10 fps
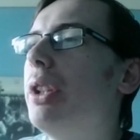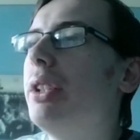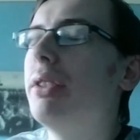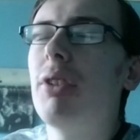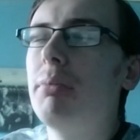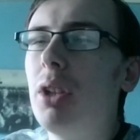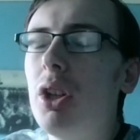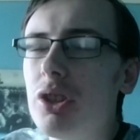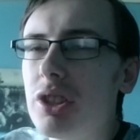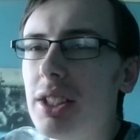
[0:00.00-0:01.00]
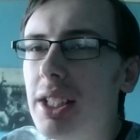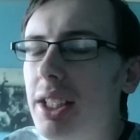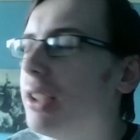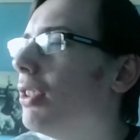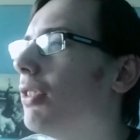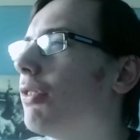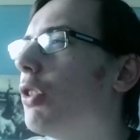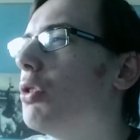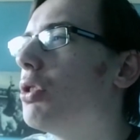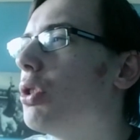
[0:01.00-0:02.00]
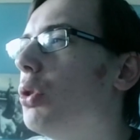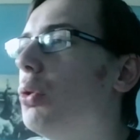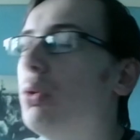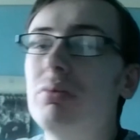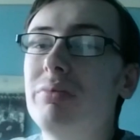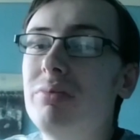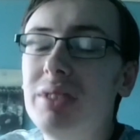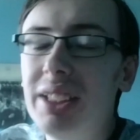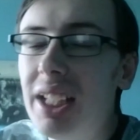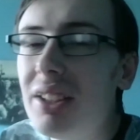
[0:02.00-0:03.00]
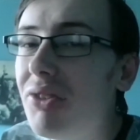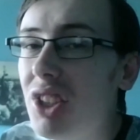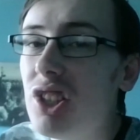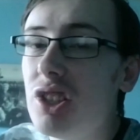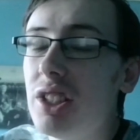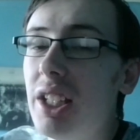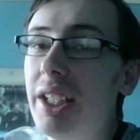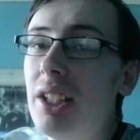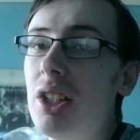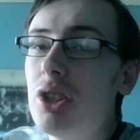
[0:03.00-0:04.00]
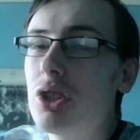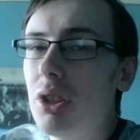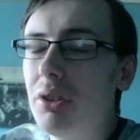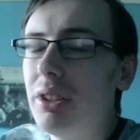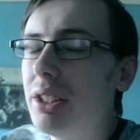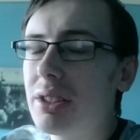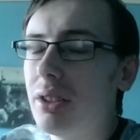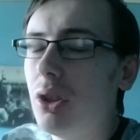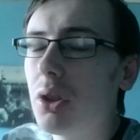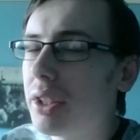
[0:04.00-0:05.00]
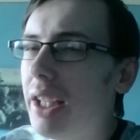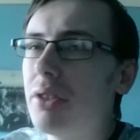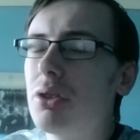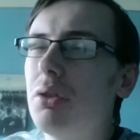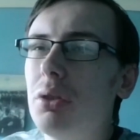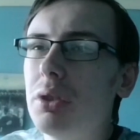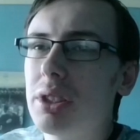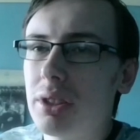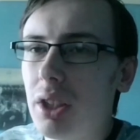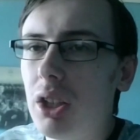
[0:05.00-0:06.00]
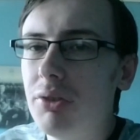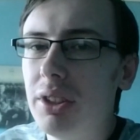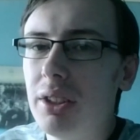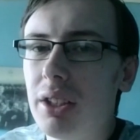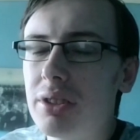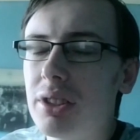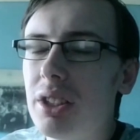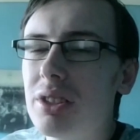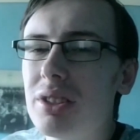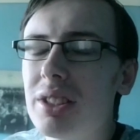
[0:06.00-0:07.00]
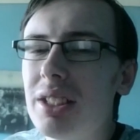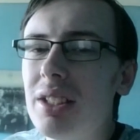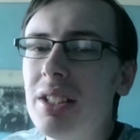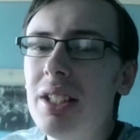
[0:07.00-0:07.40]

from last year through to the end of this year, during this lockdown, during all this COVID uncertainty,